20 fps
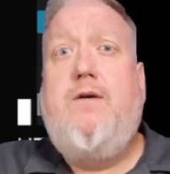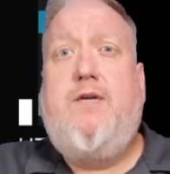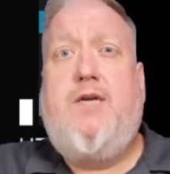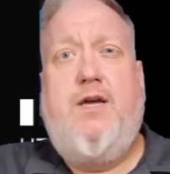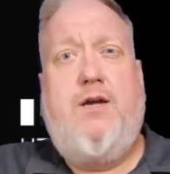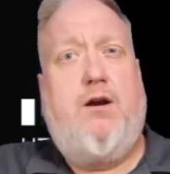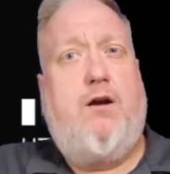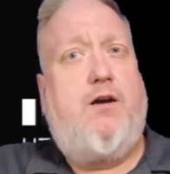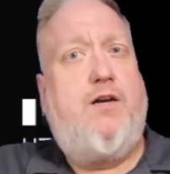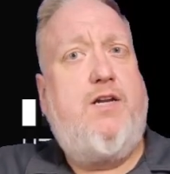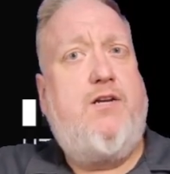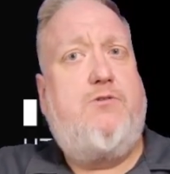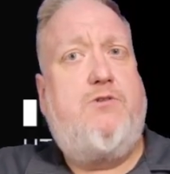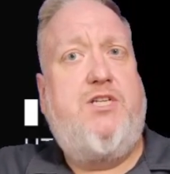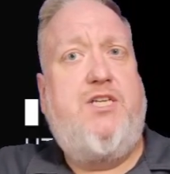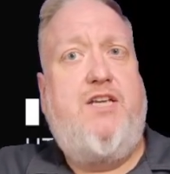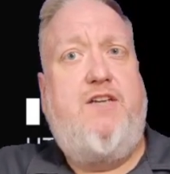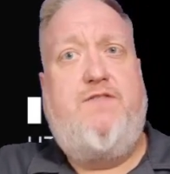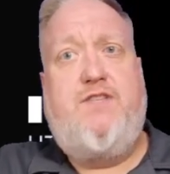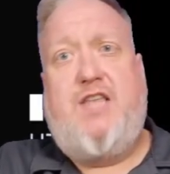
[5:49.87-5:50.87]
GitGuardian
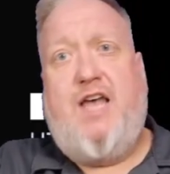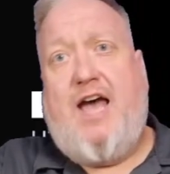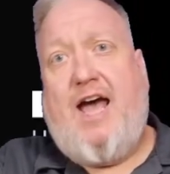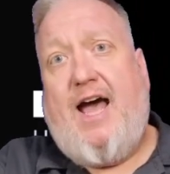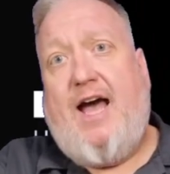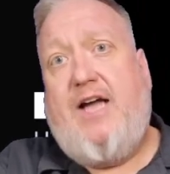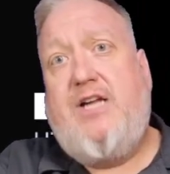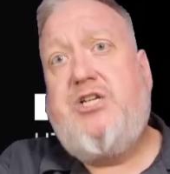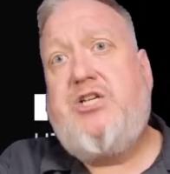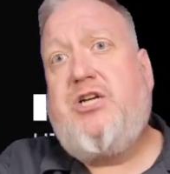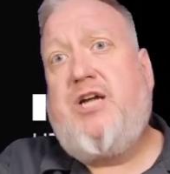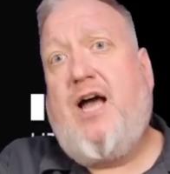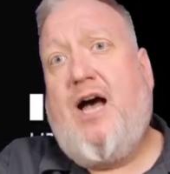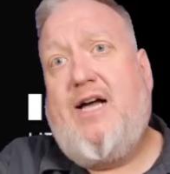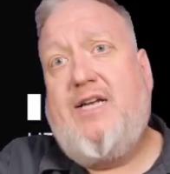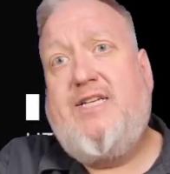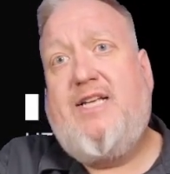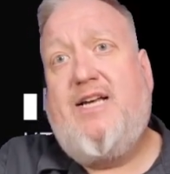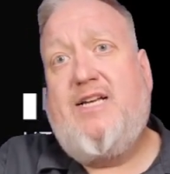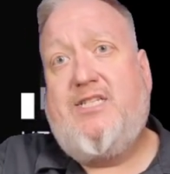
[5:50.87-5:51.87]
receives the hash,
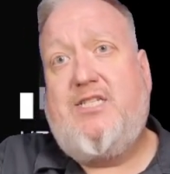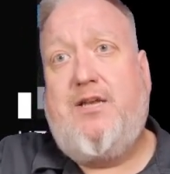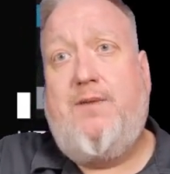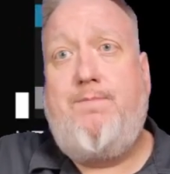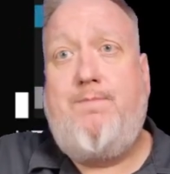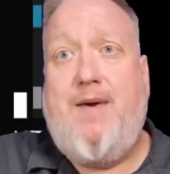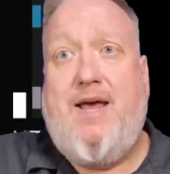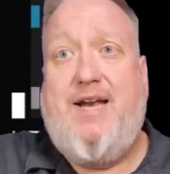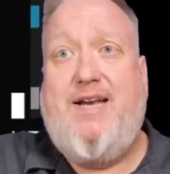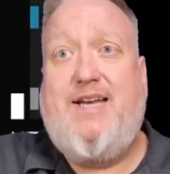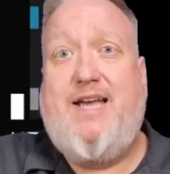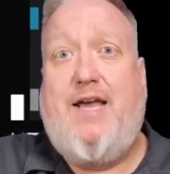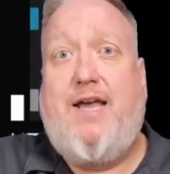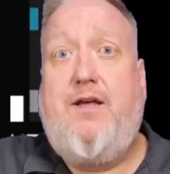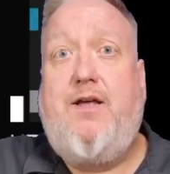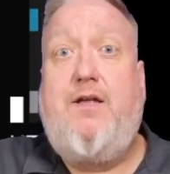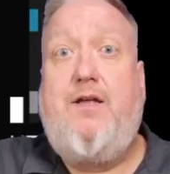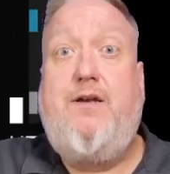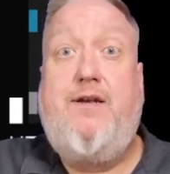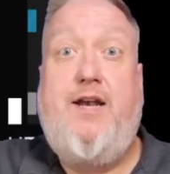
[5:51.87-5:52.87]
context, and
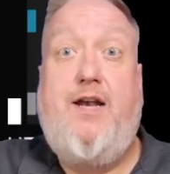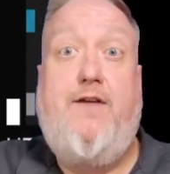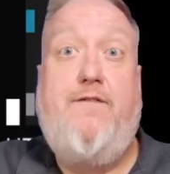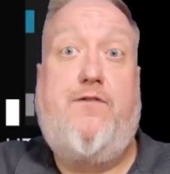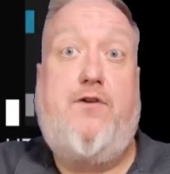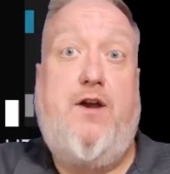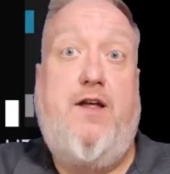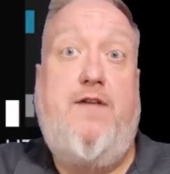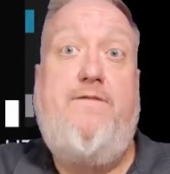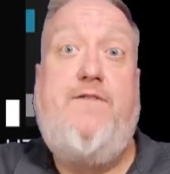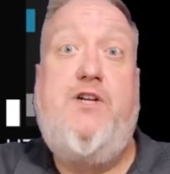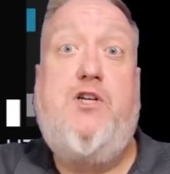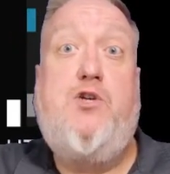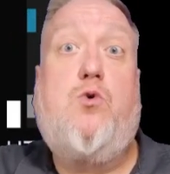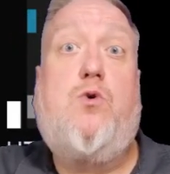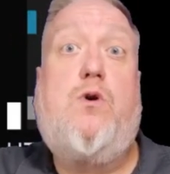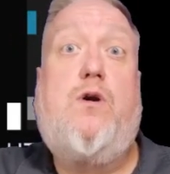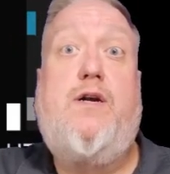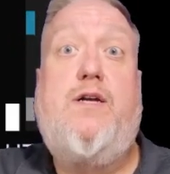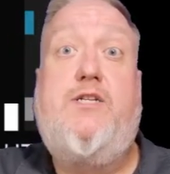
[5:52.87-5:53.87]
metadata needed for
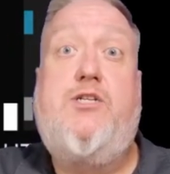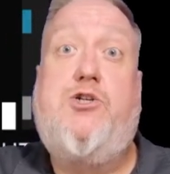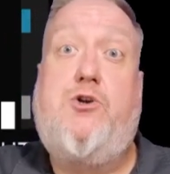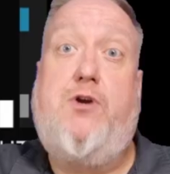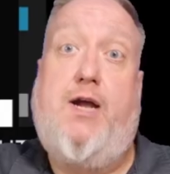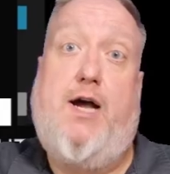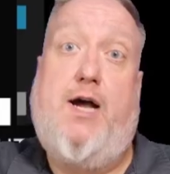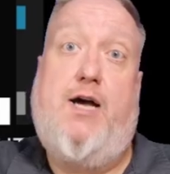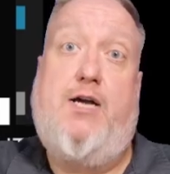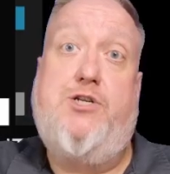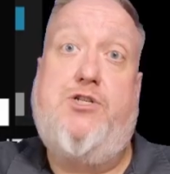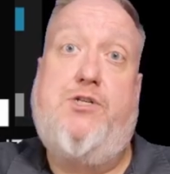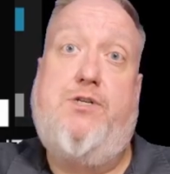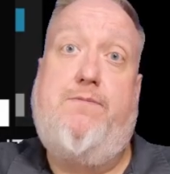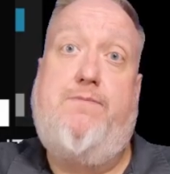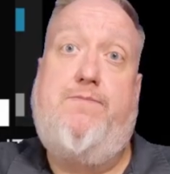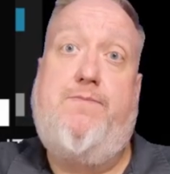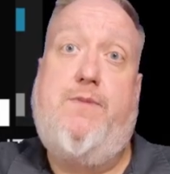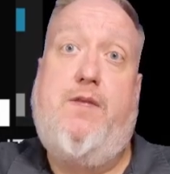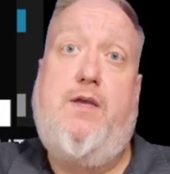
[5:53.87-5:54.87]
inventory and triage.
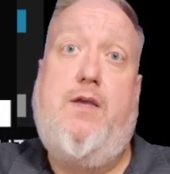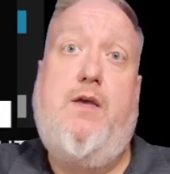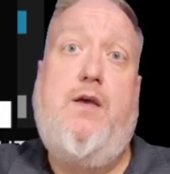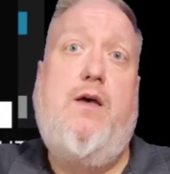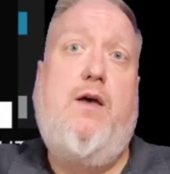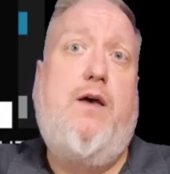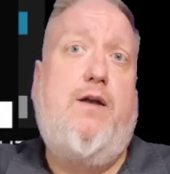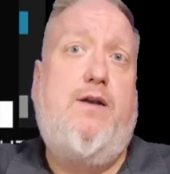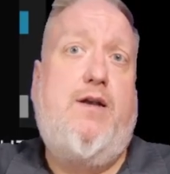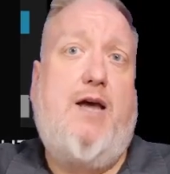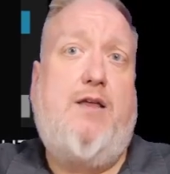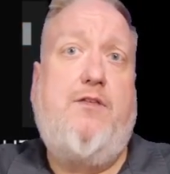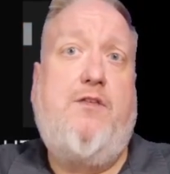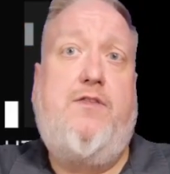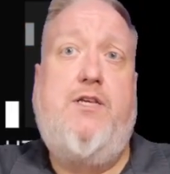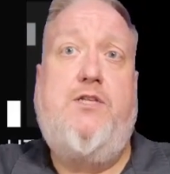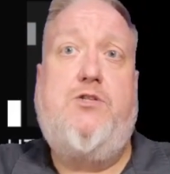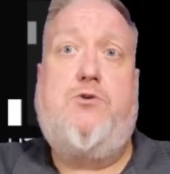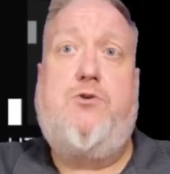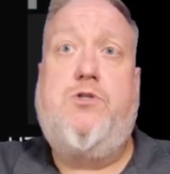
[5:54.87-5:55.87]
Now that
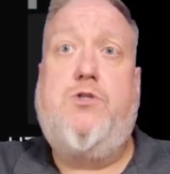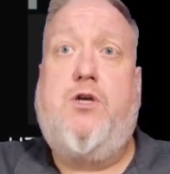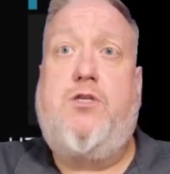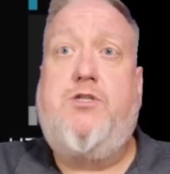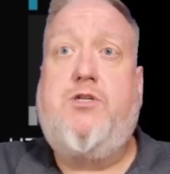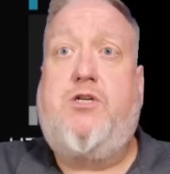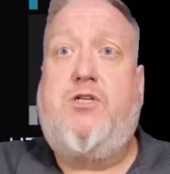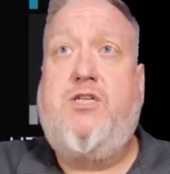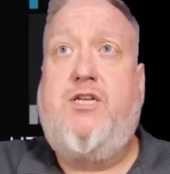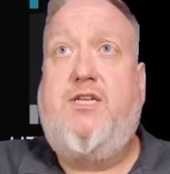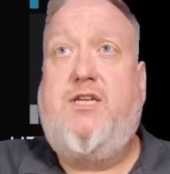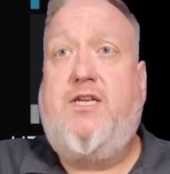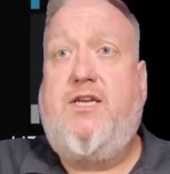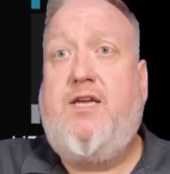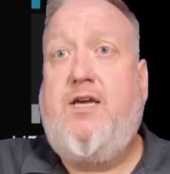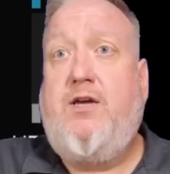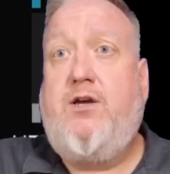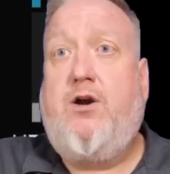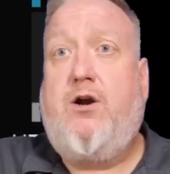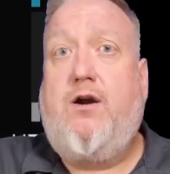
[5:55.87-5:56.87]
these results are sent to
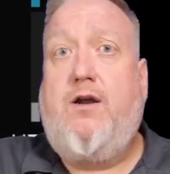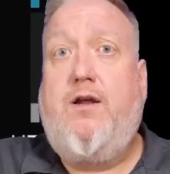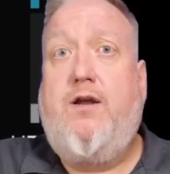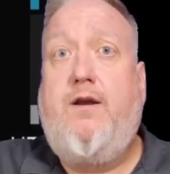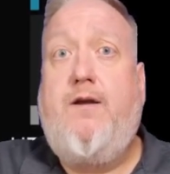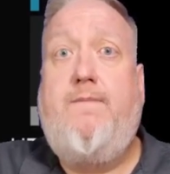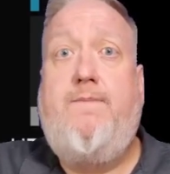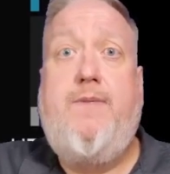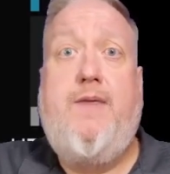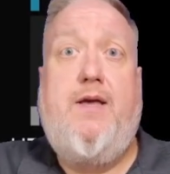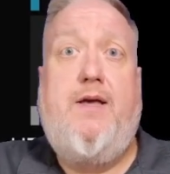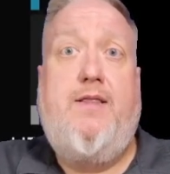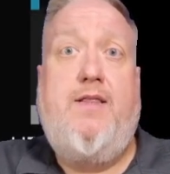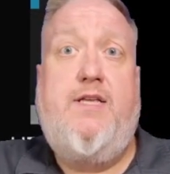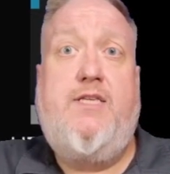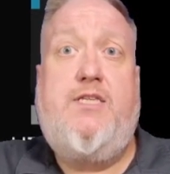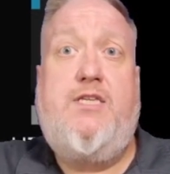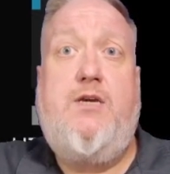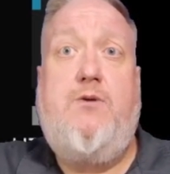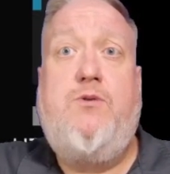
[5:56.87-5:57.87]
GitGuardian,
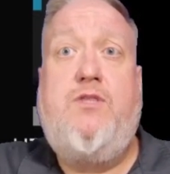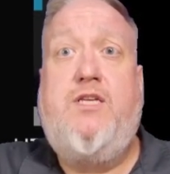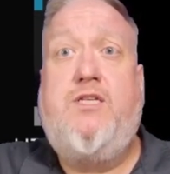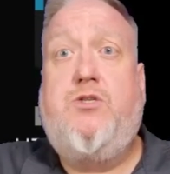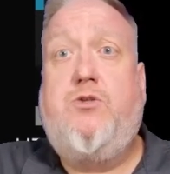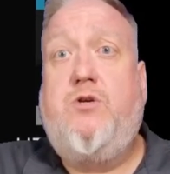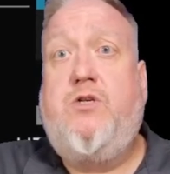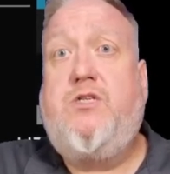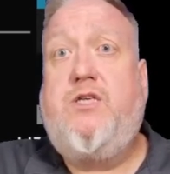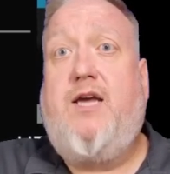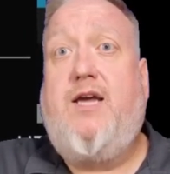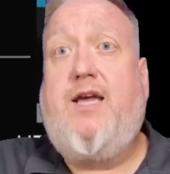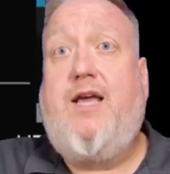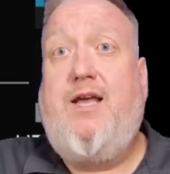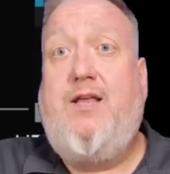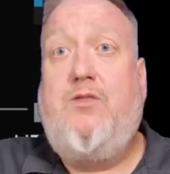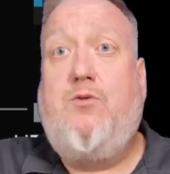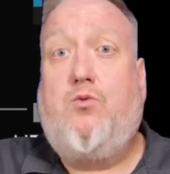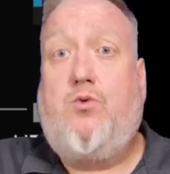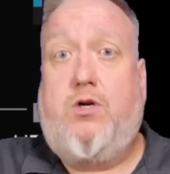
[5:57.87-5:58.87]
let's see what this looks like
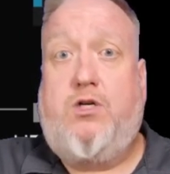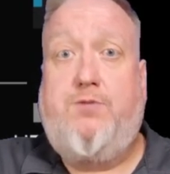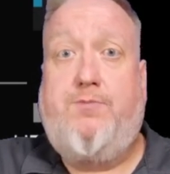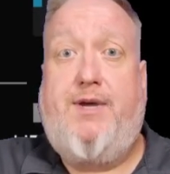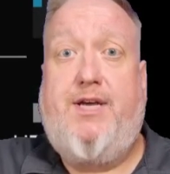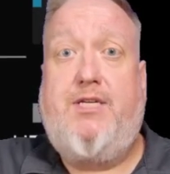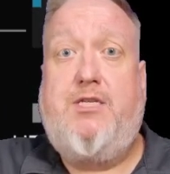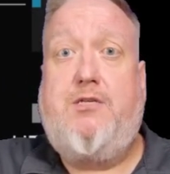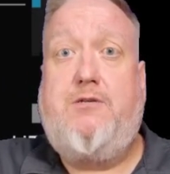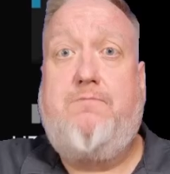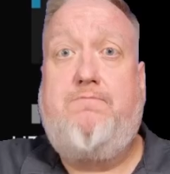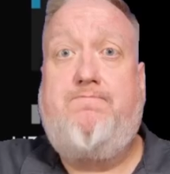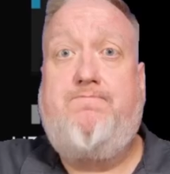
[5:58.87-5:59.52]
in the workspace.